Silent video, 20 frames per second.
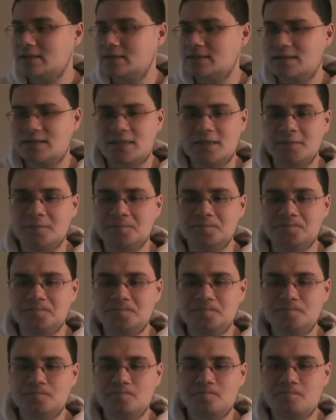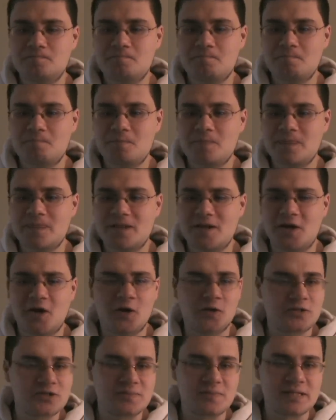Some
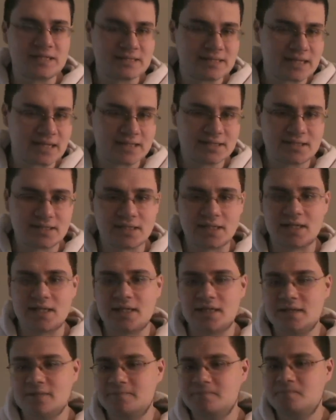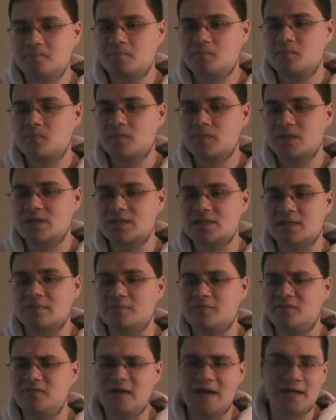ultimate destiny,
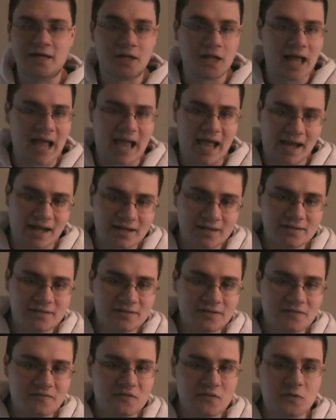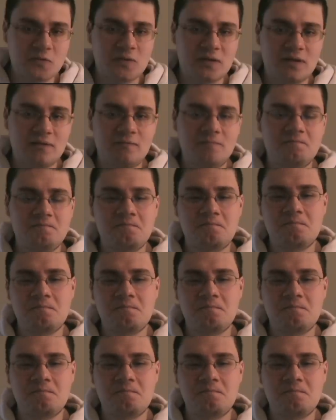some final act, if you will.